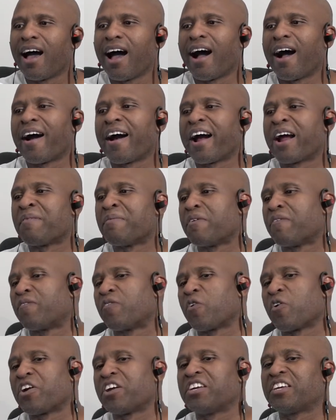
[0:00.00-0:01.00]
All right,
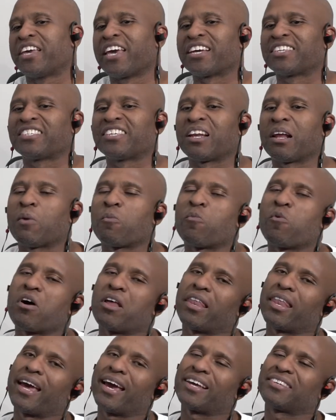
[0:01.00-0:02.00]
before he kicks it up
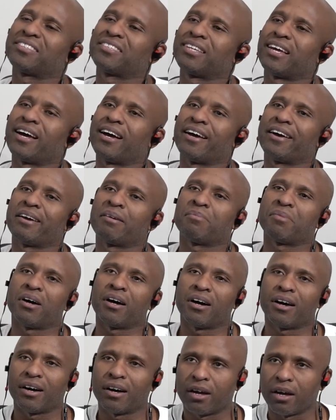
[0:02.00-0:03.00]
one last time,
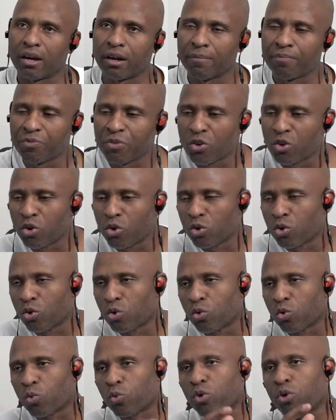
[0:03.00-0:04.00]
uh,
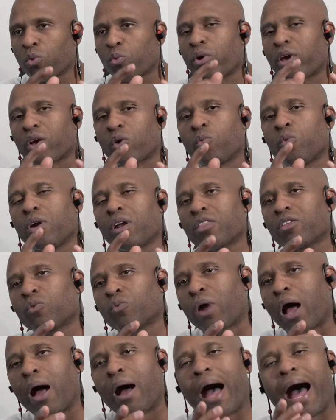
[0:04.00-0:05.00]
real quick, one of the
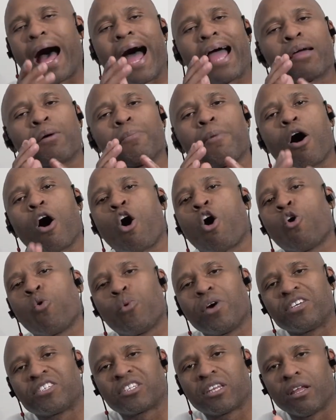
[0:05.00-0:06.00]
I am
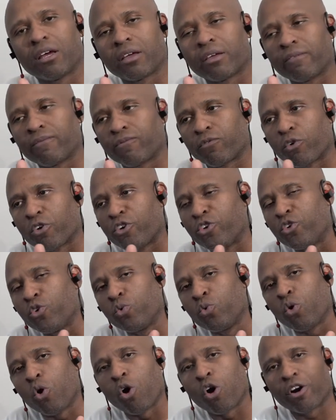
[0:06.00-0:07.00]
always looking for
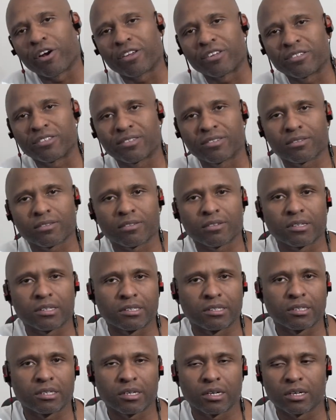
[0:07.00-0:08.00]
new artists
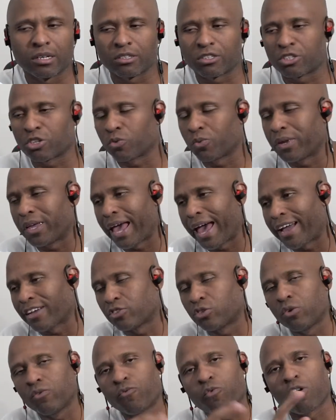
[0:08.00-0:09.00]
to to
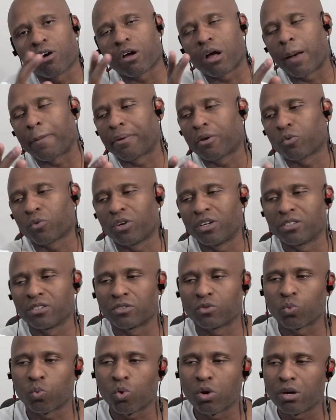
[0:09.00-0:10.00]
react to for a couple of
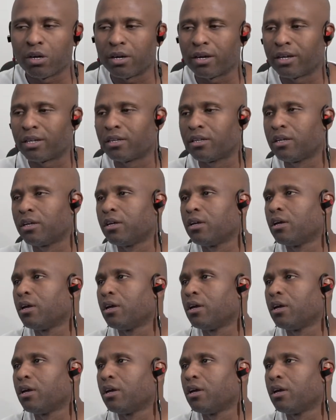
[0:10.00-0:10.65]
reasons. One,